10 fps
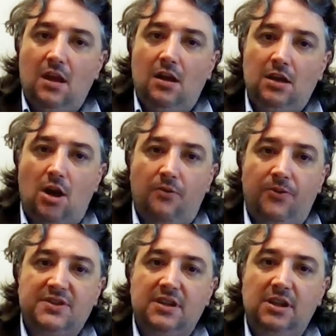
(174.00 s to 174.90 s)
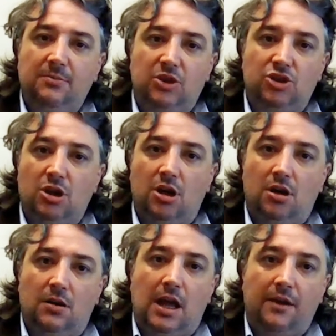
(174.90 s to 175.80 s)
it offers an image,
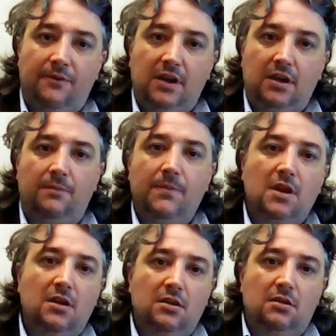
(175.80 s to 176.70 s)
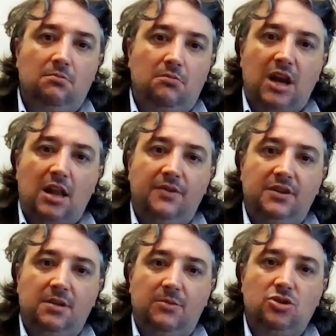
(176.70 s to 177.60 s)
I think, a
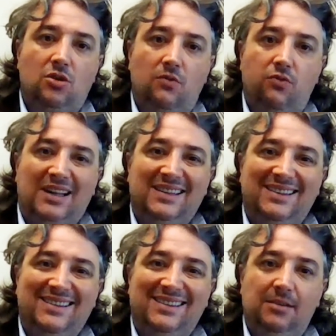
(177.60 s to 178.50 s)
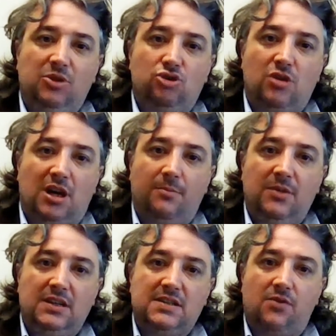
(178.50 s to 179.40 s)
relevant image of what Timișoara
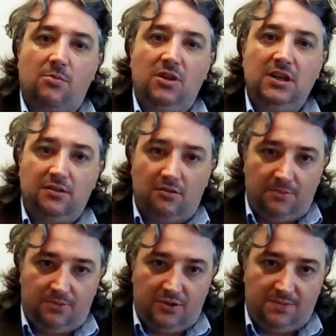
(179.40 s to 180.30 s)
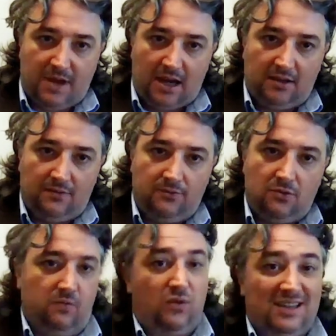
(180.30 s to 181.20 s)
means from a literary perspective,
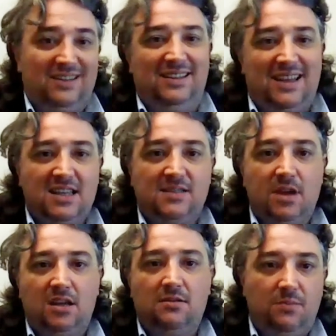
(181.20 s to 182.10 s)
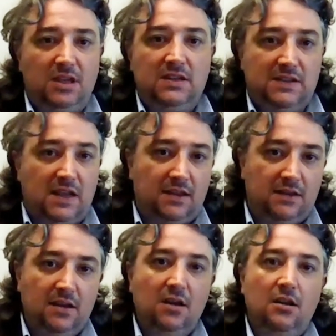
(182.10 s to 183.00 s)
of what it has meant, means, and
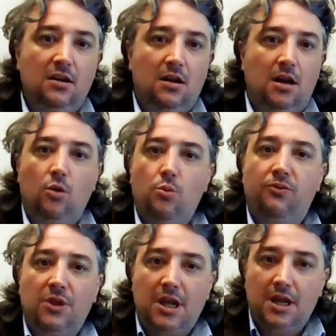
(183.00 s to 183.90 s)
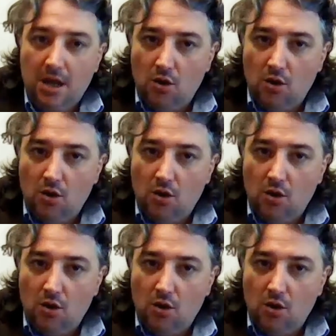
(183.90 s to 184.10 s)
hopefully